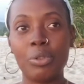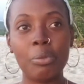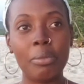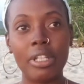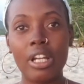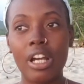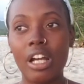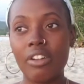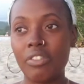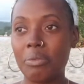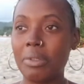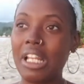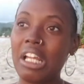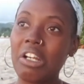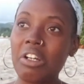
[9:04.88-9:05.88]
blew me off
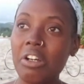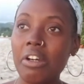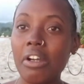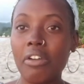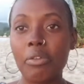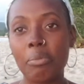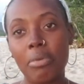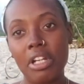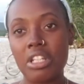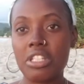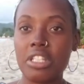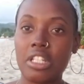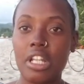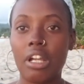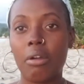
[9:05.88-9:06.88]
and be like, oh, every
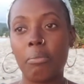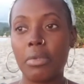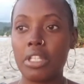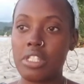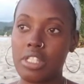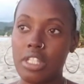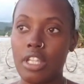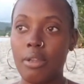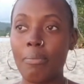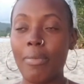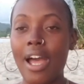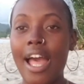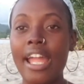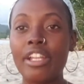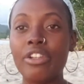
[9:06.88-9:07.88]
pregnancy not gonna be the same.
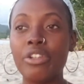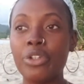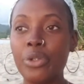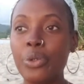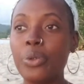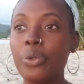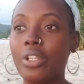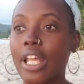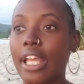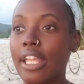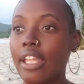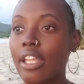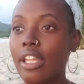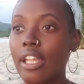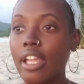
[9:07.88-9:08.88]
But I knew, like,
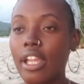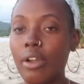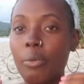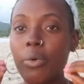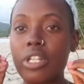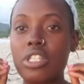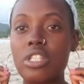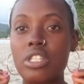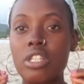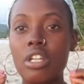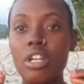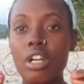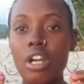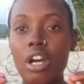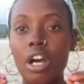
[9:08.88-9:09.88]
it was
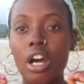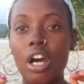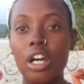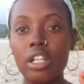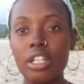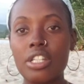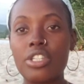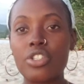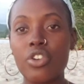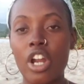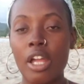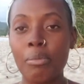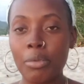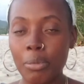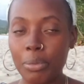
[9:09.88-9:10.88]

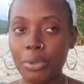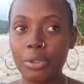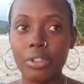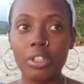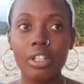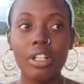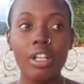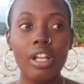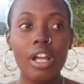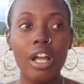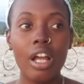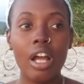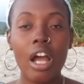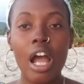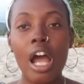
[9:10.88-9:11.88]
undescribable
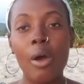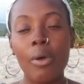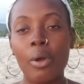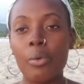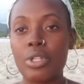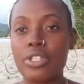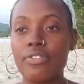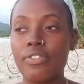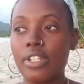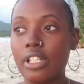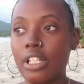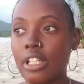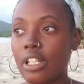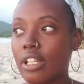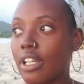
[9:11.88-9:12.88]
how I was
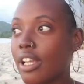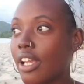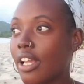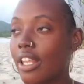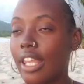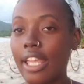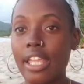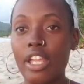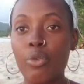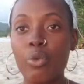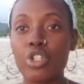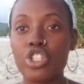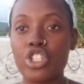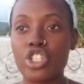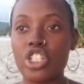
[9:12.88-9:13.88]
feeling. Like, it
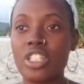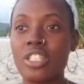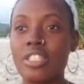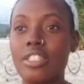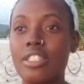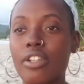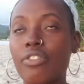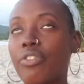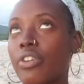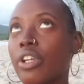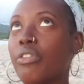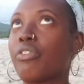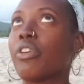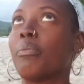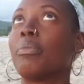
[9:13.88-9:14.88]
was just
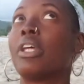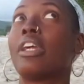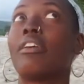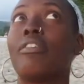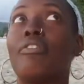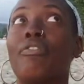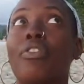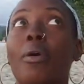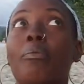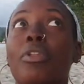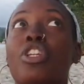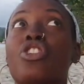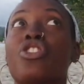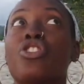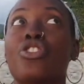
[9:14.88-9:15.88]
different from
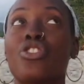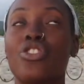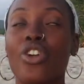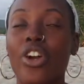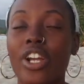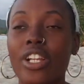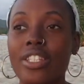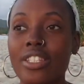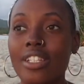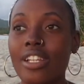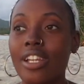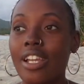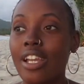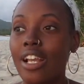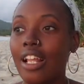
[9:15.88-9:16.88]
the start.
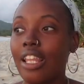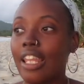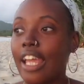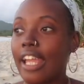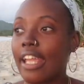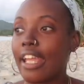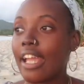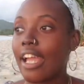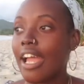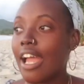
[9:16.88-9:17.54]
Like,